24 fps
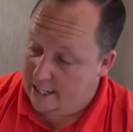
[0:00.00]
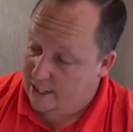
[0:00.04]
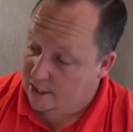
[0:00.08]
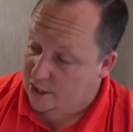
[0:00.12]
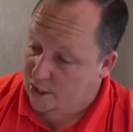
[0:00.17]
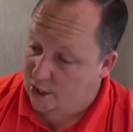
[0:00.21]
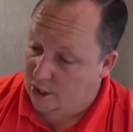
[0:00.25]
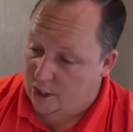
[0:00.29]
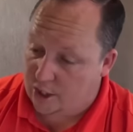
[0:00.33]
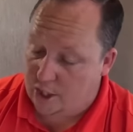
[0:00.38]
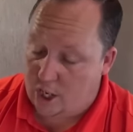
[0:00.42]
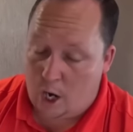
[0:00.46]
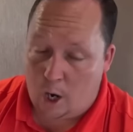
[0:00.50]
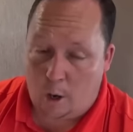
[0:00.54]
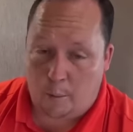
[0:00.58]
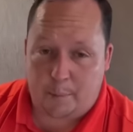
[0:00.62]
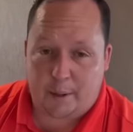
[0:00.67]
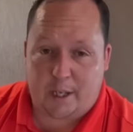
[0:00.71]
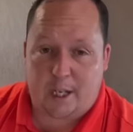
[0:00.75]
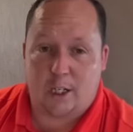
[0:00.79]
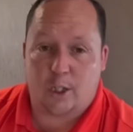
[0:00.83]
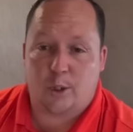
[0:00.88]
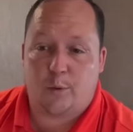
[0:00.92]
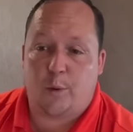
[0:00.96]
It is good to know
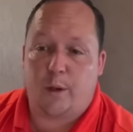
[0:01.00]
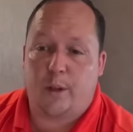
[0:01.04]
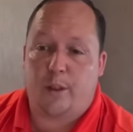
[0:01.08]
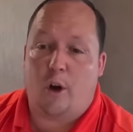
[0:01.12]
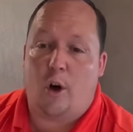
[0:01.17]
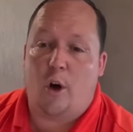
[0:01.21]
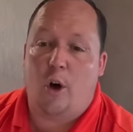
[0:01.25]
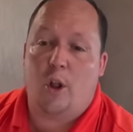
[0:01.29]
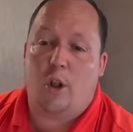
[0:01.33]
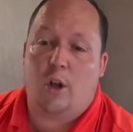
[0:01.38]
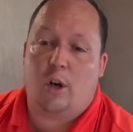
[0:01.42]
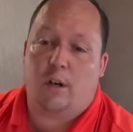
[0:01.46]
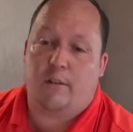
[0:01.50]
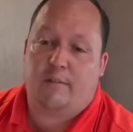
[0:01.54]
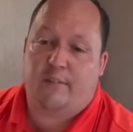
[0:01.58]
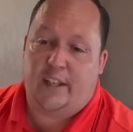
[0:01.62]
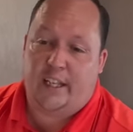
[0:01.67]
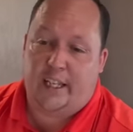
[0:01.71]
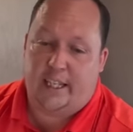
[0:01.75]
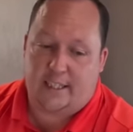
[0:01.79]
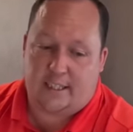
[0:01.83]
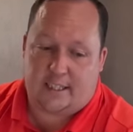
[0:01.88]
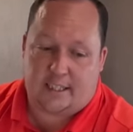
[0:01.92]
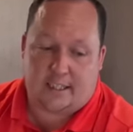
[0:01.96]
because with all
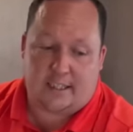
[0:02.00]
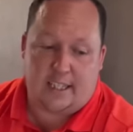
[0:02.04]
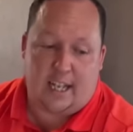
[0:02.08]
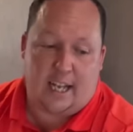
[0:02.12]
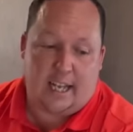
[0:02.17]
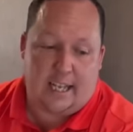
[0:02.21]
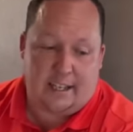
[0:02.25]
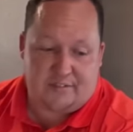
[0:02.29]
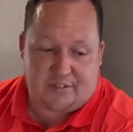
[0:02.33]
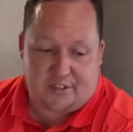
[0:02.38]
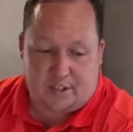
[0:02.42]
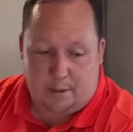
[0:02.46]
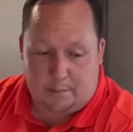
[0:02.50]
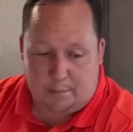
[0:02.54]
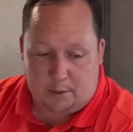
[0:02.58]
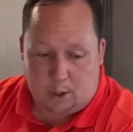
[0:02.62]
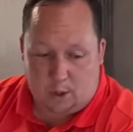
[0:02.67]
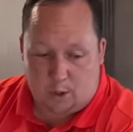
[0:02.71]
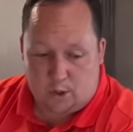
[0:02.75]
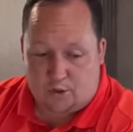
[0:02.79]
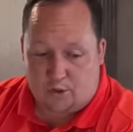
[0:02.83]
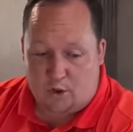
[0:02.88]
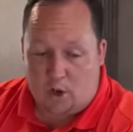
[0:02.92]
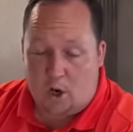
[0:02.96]
RVs, it's not if something
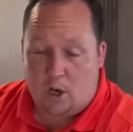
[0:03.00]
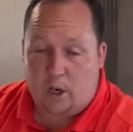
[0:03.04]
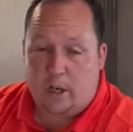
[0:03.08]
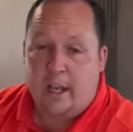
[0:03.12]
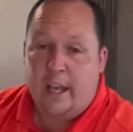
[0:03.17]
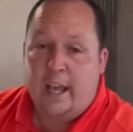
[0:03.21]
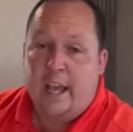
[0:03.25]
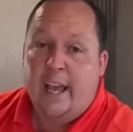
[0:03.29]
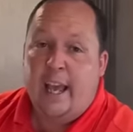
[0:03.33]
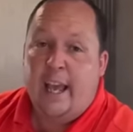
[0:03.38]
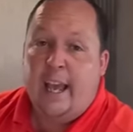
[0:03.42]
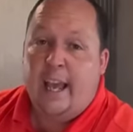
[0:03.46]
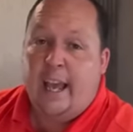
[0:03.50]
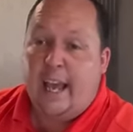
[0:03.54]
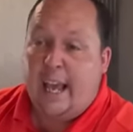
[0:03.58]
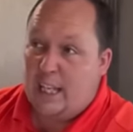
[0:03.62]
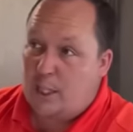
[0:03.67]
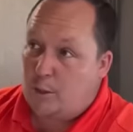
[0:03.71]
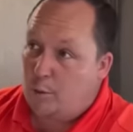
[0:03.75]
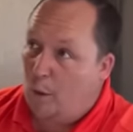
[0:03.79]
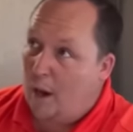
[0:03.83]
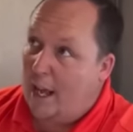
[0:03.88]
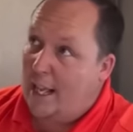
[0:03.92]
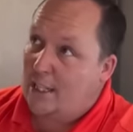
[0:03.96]
goes wrong. It's when.
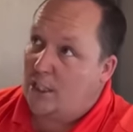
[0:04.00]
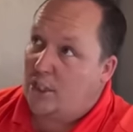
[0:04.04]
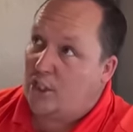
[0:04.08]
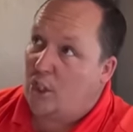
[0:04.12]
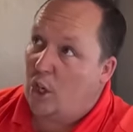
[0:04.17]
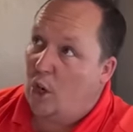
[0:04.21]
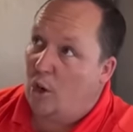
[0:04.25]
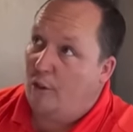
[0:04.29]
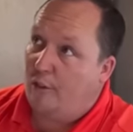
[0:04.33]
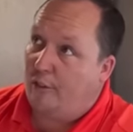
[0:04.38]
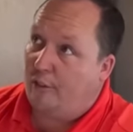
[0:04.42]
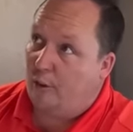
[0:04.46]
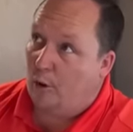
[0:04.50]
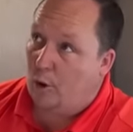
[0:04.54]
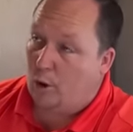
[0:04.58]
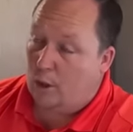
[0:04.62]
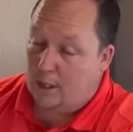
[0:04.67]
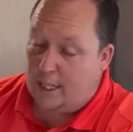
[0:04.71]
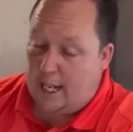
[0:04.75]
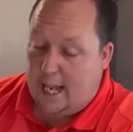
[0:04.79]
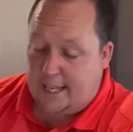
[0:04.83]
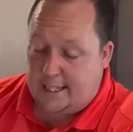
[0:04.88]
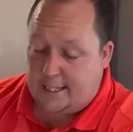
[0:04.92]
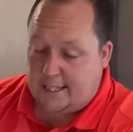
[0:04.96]
It's when. So
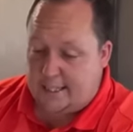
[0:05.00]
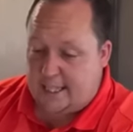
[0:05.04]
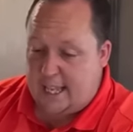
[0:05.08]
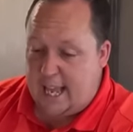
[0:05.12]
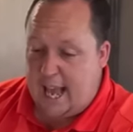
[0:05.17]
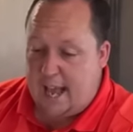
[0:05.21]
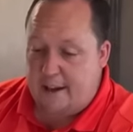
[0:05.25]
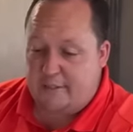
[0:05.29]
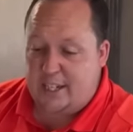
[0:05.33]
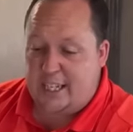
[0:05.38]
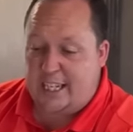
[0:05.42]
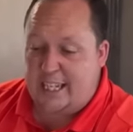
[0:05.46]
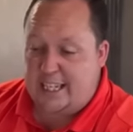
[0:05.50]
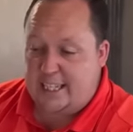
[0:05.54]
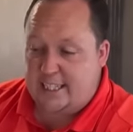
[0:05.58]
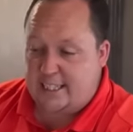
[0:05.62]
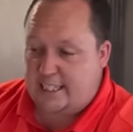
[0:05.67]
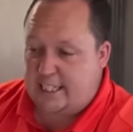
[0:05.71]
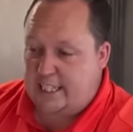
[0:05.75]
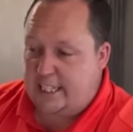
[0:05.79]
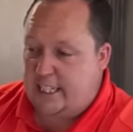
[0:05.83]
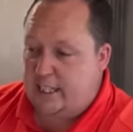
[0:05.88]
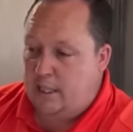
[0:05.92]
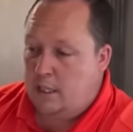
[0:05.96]
for Nexus to have an
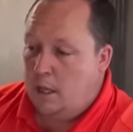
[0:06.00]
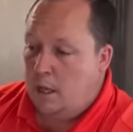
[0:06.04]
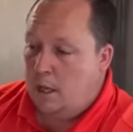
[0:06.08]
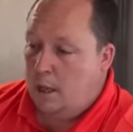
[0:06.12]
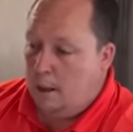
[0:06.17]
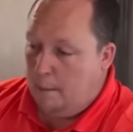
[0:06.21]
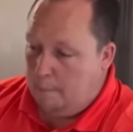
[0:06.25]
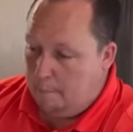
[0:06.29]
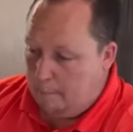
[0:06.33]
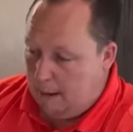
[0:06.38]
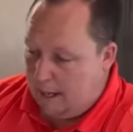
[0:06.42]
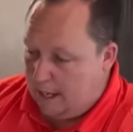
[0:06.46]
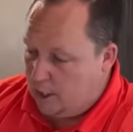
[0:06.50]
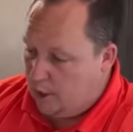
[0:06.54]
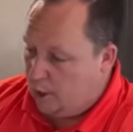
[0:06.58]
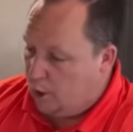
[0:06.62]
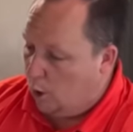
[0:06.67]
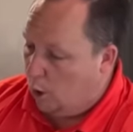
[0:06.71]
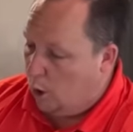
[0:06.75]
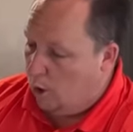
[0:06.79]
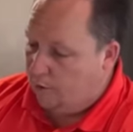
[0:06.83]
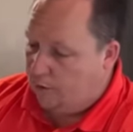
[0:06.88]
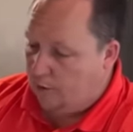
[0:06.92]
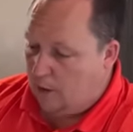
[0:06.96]
easy
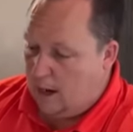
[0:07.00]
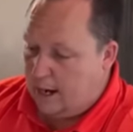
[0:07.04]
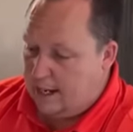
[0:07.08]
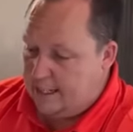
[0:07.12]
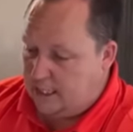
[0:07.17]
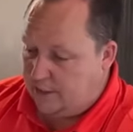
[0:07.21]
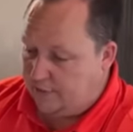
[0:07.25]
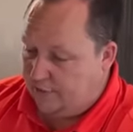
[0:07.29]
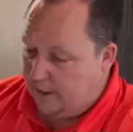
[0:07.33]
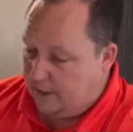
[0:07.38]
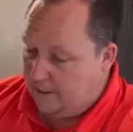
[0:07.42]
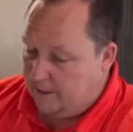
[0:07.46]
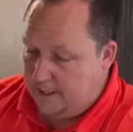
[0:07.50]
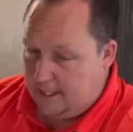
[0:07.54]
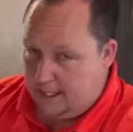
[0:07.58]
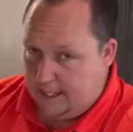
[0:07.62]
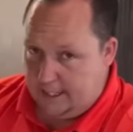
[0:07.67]
manual override, it's very